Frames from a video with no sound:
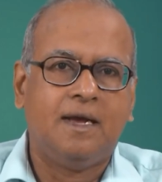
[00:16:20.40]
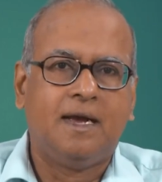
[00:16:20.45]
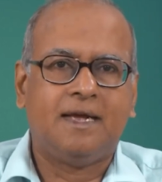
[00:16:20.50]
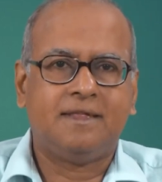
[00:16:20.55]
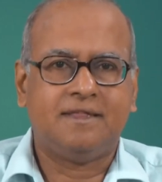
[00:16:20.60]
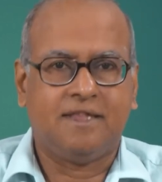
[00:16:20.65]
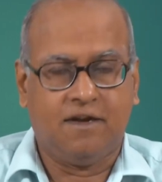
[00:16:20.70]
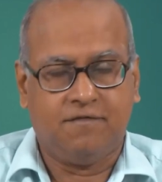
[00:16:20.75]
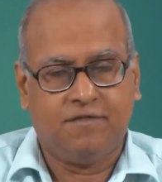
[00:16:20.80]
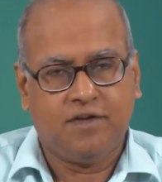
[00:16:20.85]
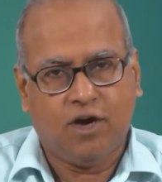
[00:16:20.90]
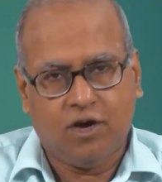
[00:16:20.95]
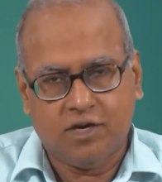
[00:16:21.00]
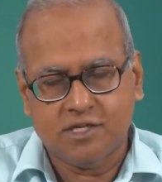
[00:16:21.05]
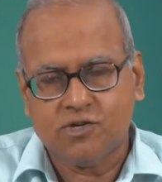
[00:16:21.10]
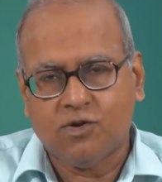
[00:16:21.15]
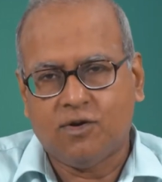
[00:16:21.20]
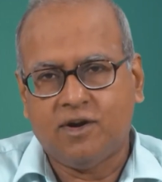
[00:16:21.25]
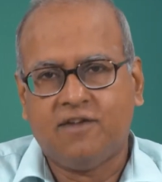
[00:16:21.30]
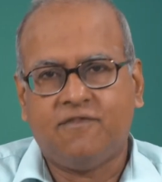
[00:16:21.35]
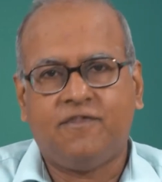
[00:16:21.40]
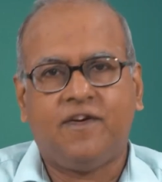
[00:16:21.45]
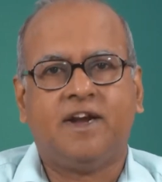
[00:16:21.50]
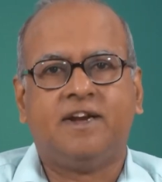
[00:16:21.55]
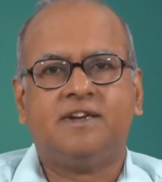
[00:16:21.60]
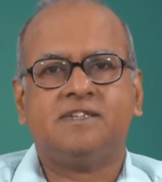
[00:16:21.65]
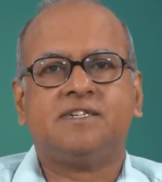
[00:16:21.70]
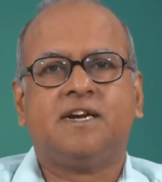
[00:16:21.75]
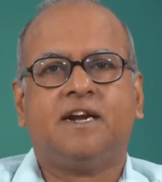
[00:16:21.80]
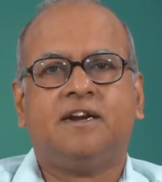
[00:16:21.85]
And then we also
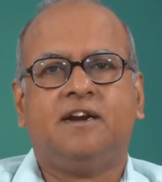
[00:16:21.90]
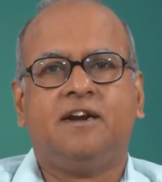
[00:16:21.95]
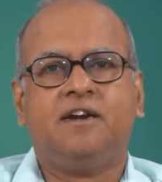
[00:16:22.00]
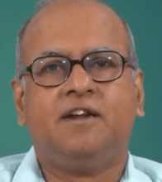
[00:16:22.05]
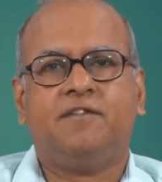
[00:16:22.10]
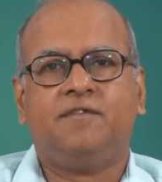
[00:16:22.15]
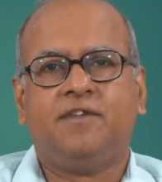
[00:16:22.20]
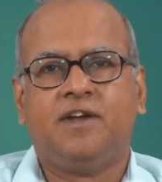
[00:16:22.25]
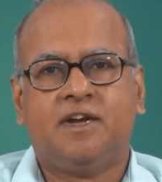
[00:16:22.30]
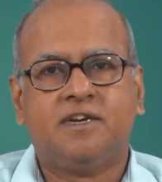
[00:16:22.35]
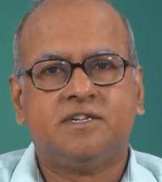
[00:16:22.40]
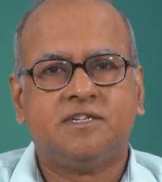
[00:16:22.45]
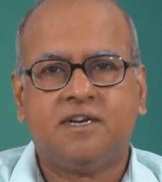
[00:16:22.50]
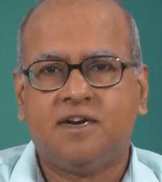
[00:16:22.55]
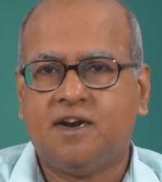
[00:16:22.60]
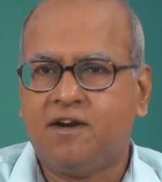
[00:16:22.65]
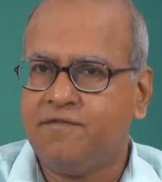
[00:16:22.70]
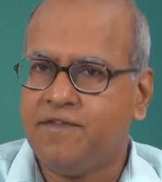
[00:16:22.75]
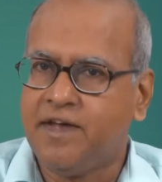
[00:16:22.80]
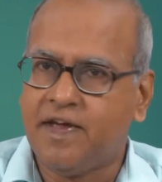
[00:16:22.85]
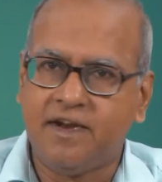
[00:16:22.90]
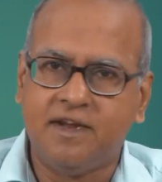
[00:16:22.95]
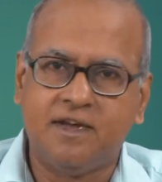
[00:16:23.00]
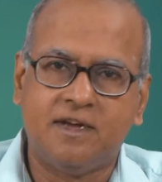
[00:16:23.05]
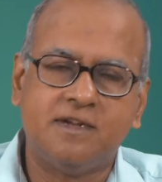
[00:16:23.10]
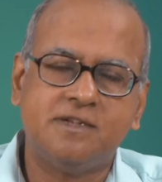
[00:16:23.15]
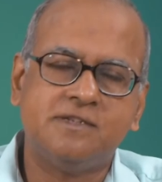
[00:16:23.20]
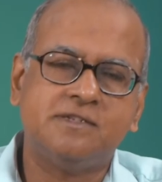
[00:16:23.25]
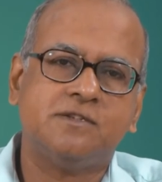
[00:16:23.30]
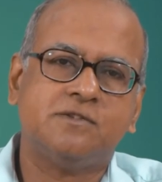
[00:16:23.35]
define standard deviation and
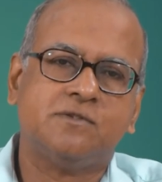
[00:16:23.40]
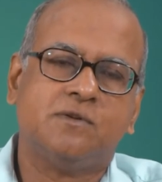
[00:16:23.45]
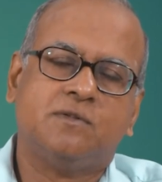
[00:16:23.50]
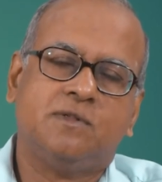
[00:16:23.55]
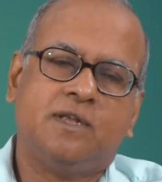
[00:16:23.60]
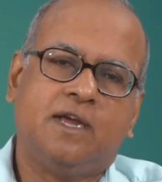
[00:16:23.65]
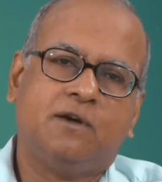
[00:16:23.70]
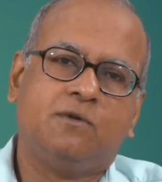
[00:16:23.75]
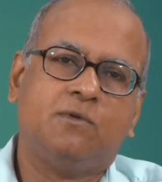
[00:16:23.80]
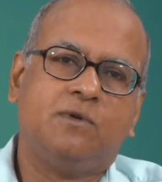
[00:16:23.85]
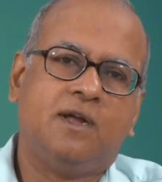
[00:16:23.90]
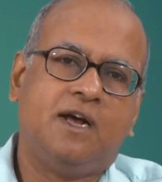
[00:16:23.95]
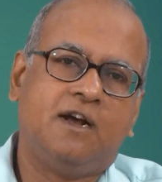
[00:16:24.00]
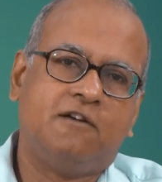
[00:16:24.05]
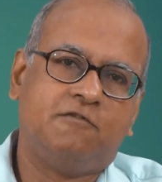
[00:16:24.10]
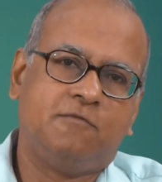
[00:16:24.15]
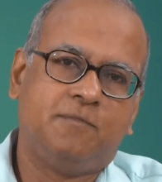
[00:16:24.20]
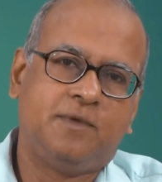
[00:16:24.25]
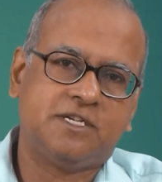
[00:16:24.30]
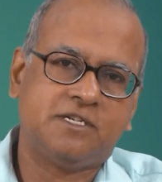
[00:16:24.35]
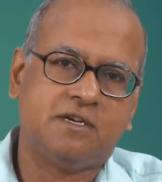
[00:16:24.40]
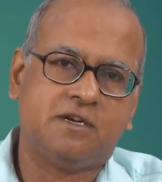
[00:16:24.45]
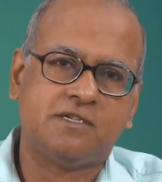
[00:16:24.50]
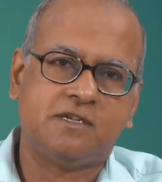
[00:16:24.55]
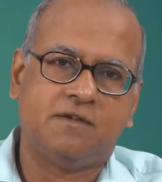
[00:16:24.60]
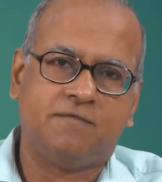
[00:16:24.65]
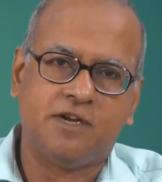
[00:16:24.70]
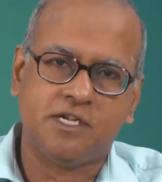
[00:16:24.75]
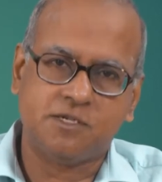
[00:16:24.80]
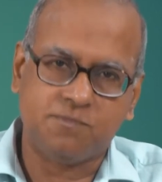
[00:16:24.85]
variance. So, they could have measures
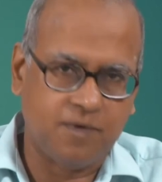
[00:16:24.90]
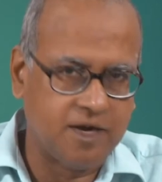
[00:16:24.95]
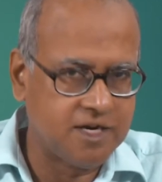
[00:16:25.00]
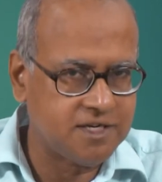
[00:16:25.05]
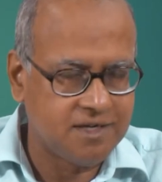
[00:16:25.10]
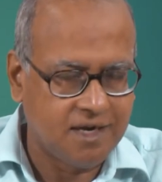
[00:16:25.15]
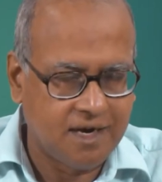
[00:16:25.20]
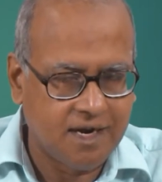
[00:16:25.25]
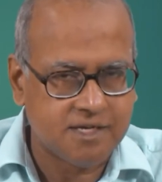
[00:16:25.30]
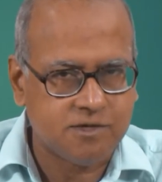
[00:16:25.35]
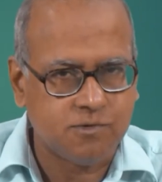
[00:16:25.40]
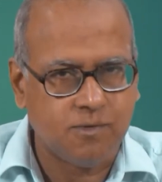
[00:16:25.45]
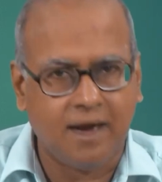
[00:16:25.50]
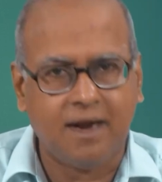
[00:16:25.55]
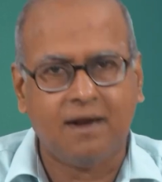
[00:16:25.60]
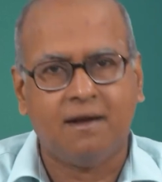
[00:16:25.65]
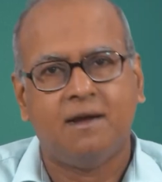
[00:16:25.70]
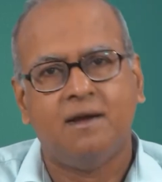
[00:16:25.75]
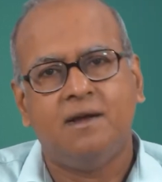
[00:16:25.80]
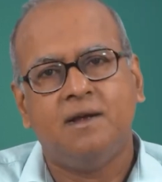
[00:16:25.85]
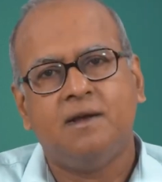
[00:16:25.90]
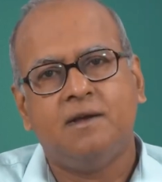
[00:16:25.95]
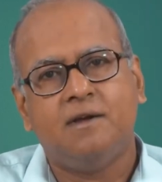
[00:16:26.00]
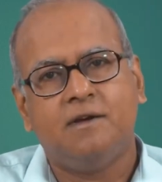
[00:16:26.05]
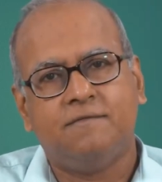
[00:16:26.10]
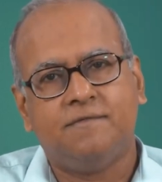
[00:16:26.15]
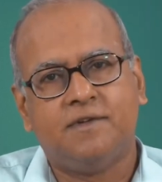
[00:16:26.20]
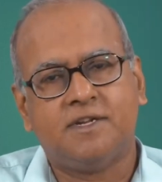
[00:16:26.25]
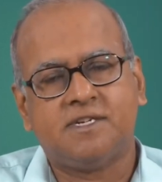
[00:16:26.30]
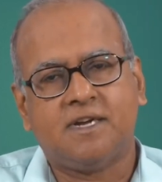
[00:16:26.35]
of dispersion as well
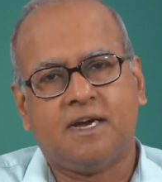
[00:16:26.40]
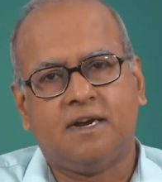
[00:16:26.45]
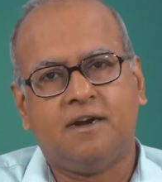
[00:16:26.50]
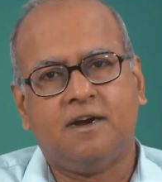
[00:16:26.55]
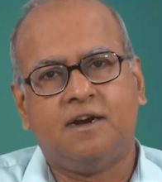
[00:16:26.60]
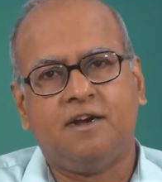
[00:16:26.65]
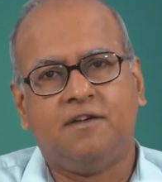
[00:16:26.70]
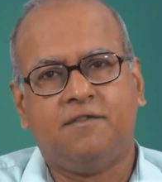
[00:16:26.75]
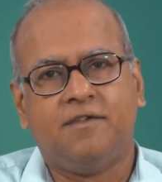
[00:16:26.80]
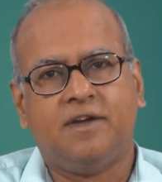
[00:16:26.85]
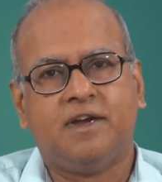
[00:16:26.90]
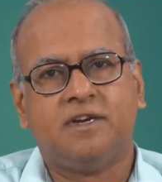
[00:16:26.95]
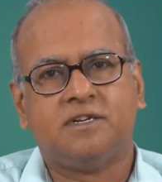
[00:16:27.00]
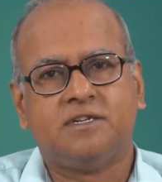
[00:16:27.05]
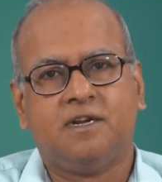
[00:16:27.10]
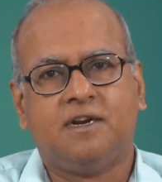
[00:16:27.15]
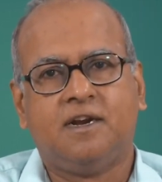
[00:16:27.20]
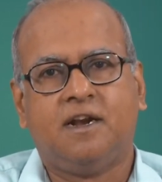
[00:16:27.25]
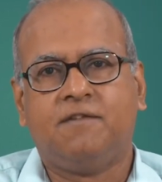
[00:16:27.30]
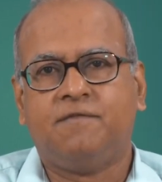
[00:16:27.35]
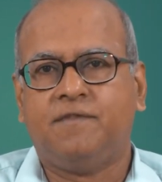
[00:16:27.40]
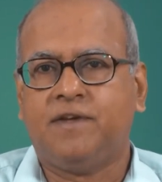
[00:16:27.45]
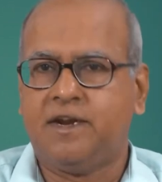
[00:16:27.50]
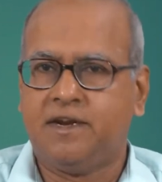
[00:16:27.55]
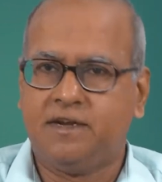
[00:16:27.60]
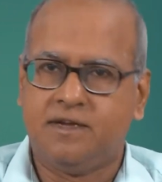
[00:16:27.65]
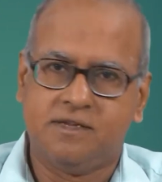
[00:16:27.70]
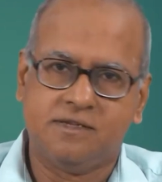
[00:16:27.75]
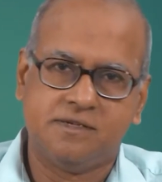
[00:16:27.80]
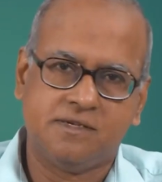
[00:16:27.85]
with standard deviation and
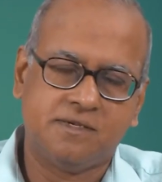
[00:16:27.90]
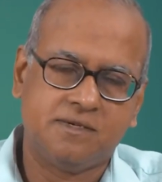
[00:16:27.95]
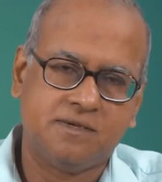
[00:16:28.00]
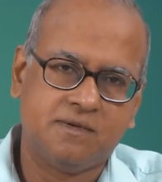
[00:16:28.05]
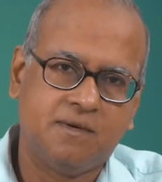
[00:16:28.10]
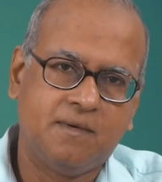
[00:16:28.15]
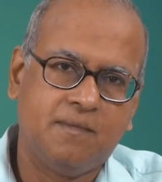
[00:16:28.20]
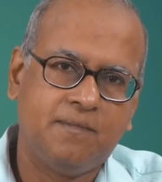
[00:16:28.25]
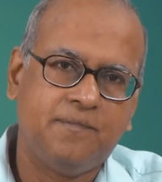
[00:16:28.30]
variance.